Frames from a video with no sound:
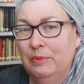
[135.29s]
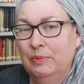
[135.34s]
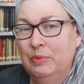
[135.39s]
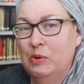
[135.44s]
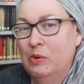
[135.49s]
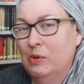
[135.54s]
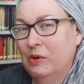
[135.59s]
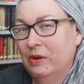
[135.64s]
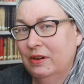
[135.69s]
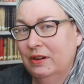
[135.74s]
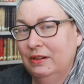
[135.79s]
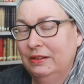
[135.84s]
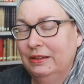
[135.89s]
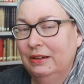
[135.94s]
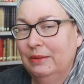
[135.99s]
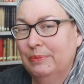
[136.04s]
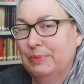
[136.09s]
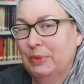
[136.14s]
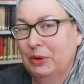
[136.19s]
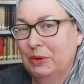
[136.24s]
pour in a
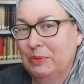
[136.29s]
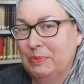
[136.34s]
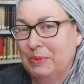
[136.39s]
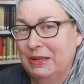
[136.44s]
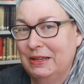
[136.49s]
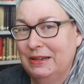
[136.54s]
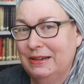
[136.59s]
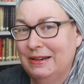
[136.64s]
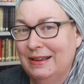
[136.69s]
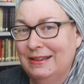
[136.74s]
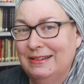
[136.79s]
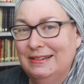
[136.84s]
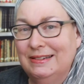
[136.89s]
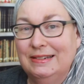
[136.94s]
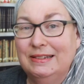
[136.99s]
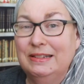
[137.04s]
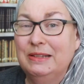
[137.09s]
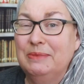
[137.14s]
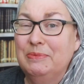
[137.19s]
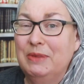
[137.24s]
little bourbon,
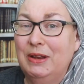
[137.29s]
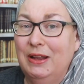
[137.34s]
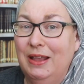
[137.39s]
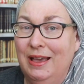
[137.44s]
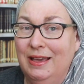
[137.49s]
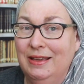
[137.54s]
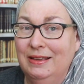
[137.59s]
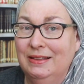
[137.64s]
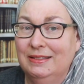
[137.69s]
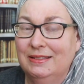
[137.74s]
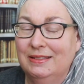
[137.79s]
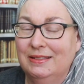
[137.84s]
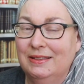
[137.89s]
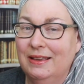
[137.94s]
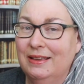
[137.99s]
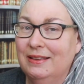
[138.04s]
dim the lights,